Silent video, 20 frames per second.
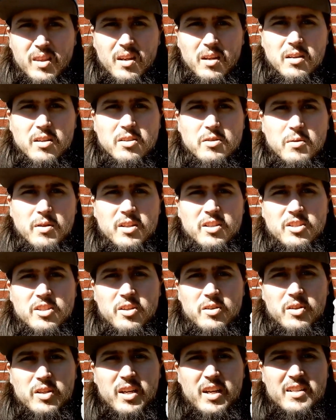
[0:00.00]
I just wanted to
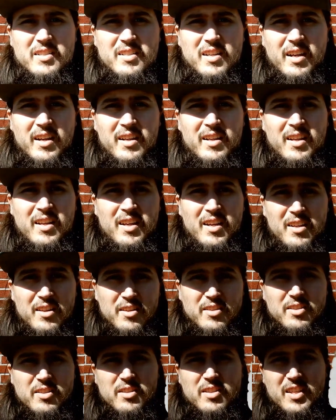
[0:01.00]
show you guys that
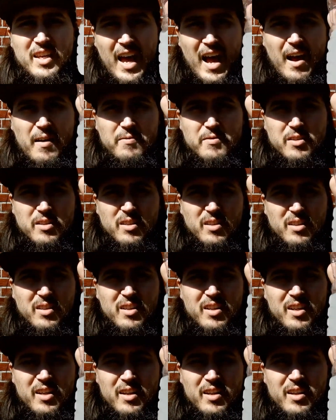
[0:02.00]
this is the after,
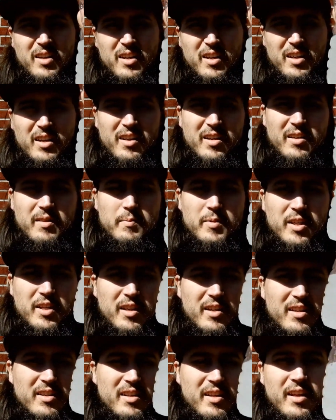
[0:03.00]

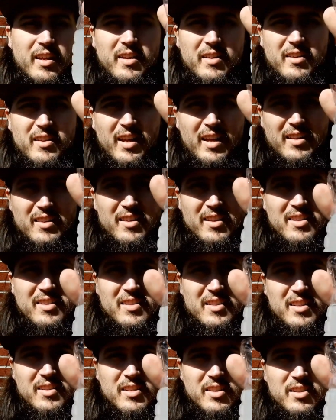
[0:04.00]
and that
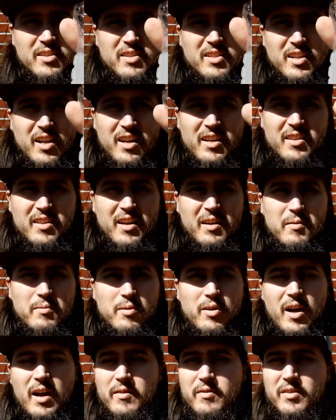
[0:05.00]
this is a good sign that
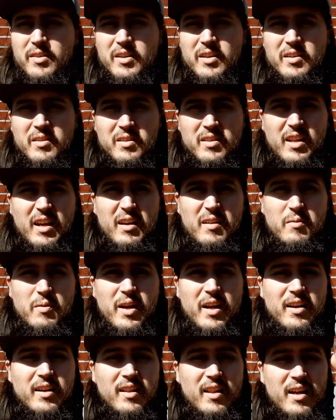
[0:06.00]
we
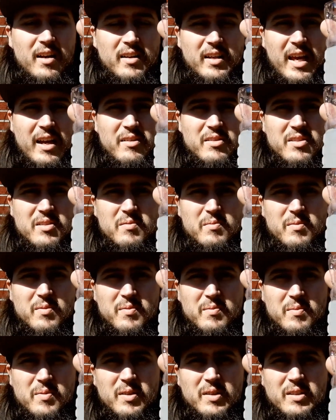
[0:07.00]
had a lot of calcium
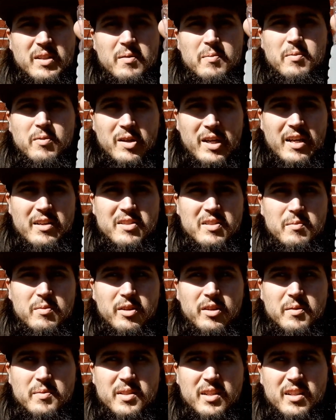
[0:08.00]
buildup. Well, calcium
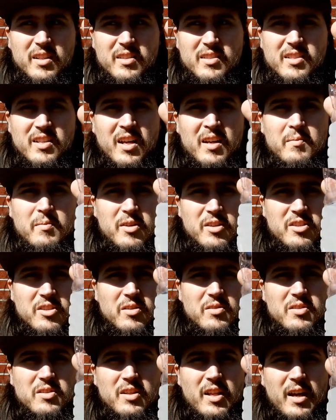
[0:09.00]
buildup's not a good sign, but it
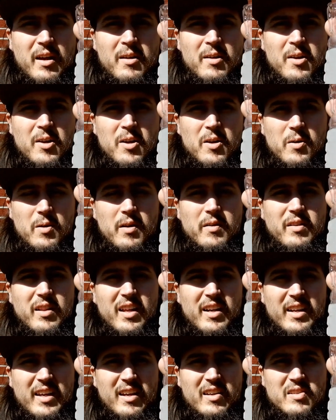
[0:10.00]
shows you that we had a
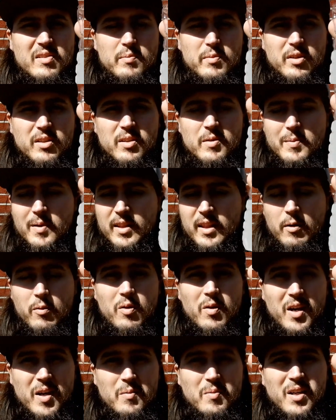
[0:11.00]
lot of calcium buildup and that
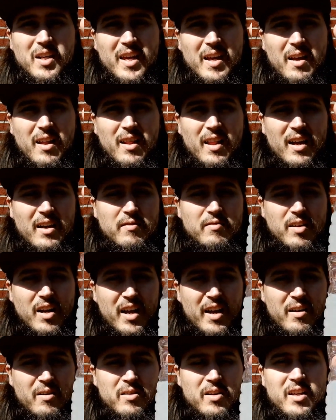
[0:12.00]
we were able to get a lot of it
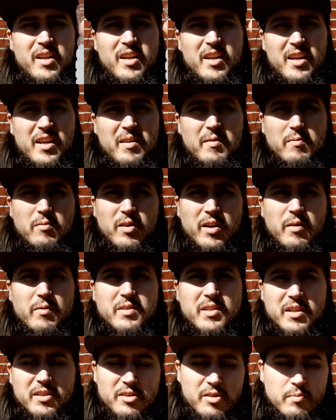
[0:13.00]
out. And when I
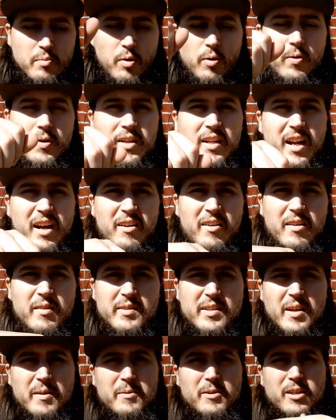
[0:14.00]
was actually pouring it out, I
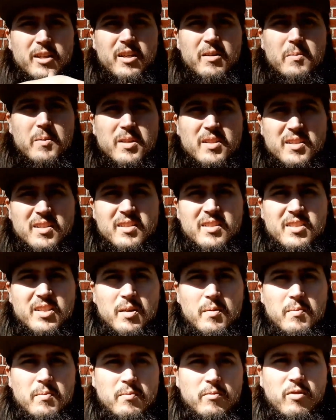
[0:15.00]
was actually able to see
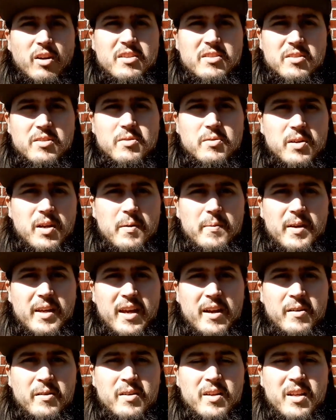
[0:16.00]
some residue coming
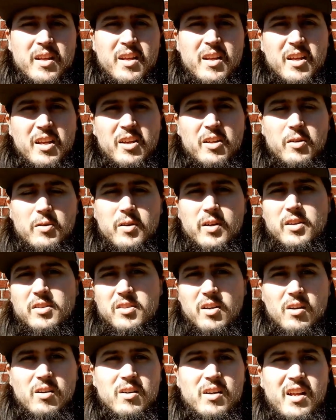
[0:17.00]
out, including
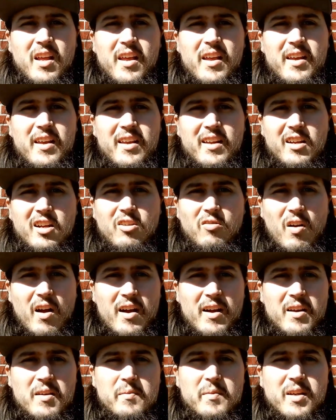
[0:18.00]
dirt and
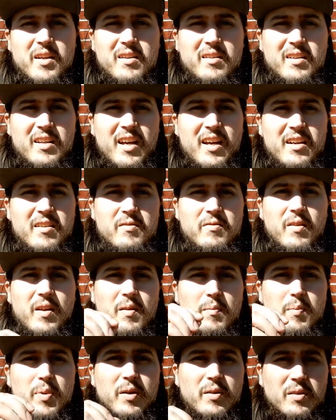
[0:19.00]
grime, and kind of
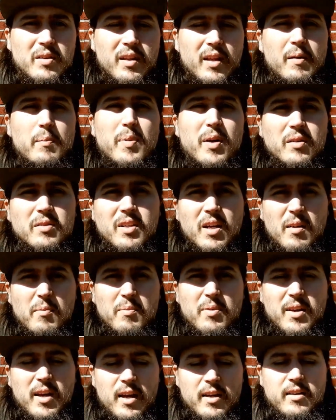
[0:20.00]
like
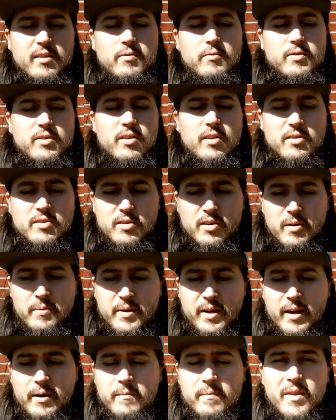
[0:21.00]
buildup kind of was also
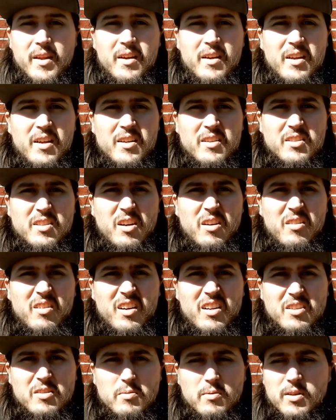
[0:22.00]
coming out. So
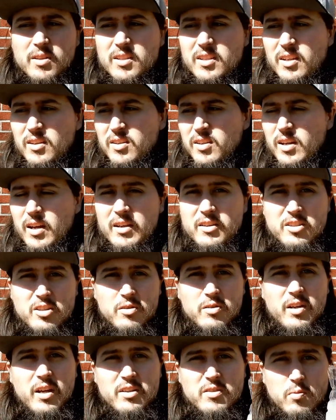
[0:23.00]
I just wanted to show
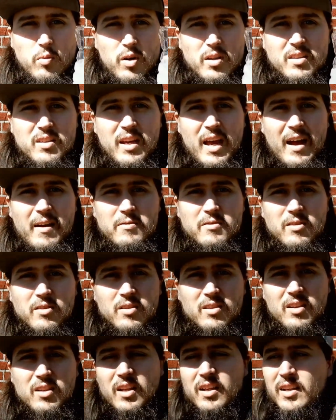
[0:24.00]
you guys what the after
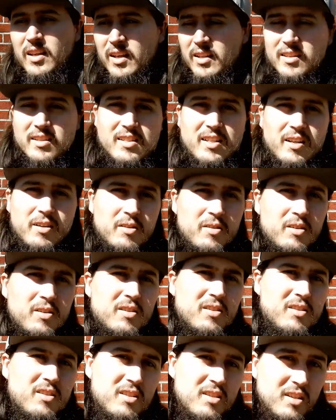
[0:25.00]
looked like, and to tell you
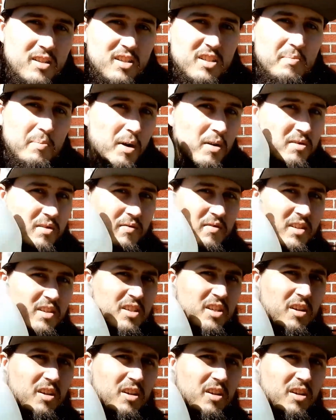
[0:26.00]
to dispose of this